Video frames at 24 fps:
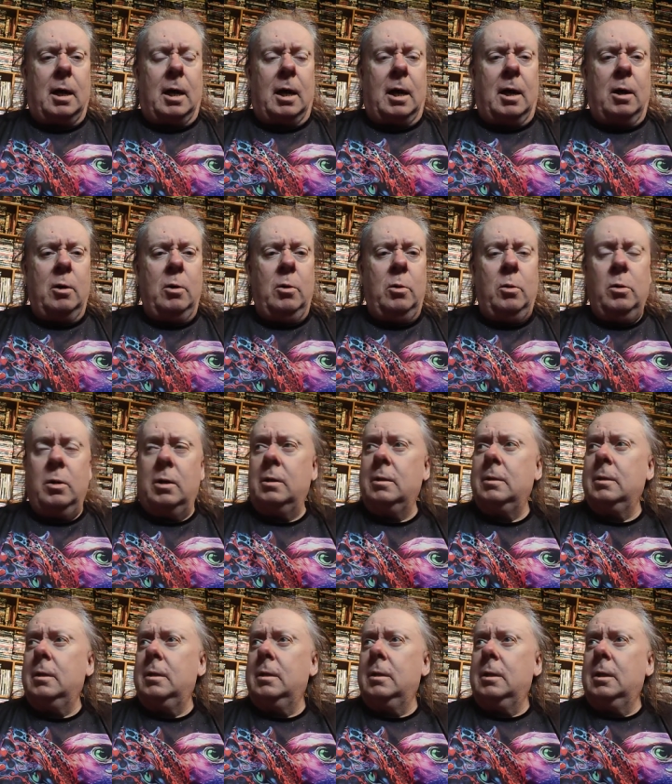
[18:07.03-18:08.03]
O.
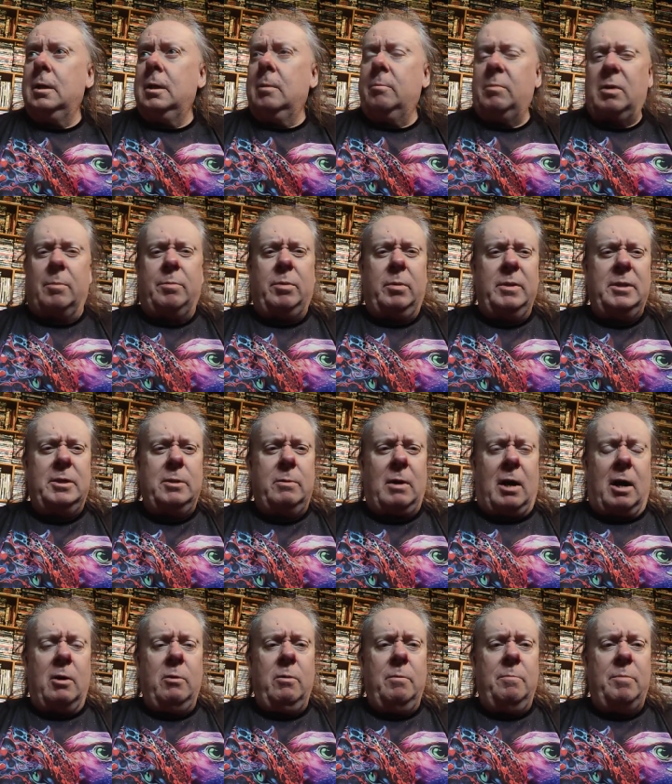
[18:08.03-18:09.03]
I'll probably do
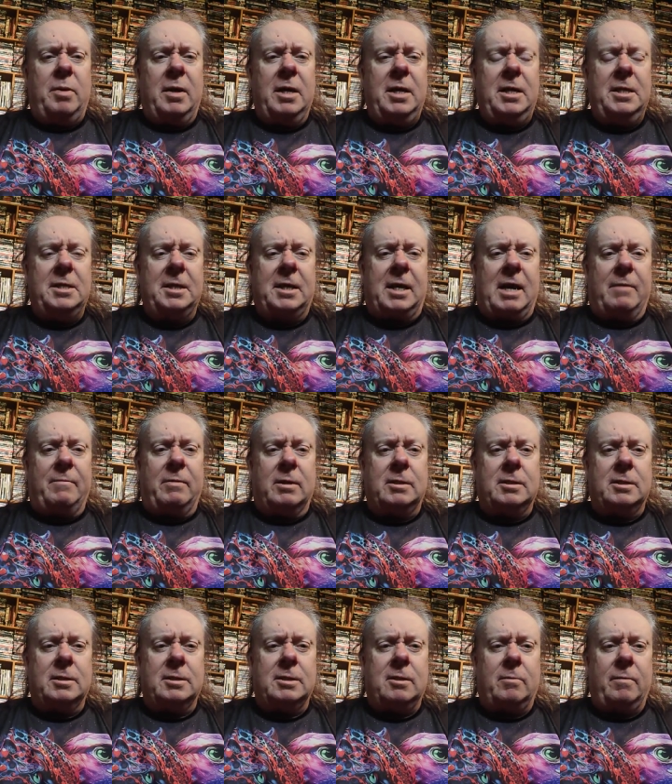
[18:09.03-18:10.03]
O and P together
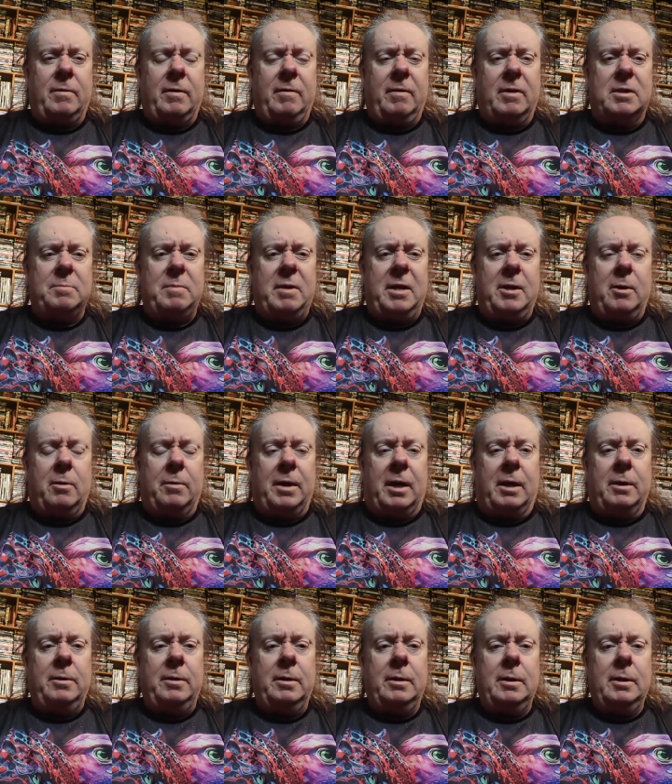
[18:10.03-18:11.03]
because I don't think there's many on
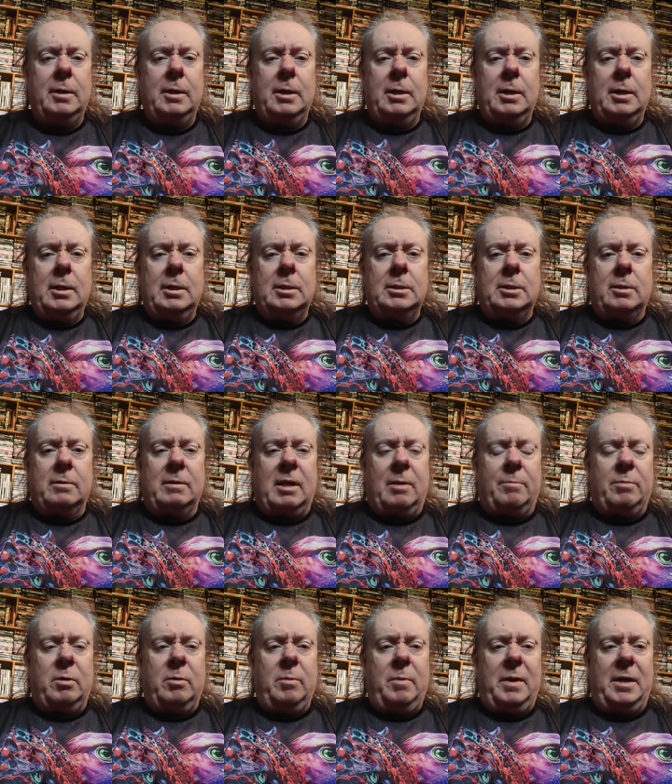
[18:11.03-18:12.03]
O. So
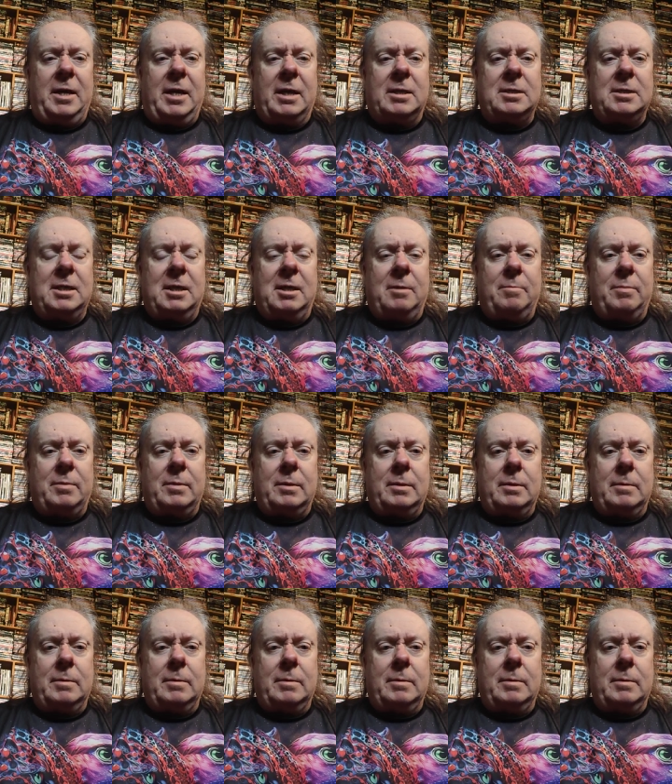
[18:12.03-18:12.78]
that'll probably be next up.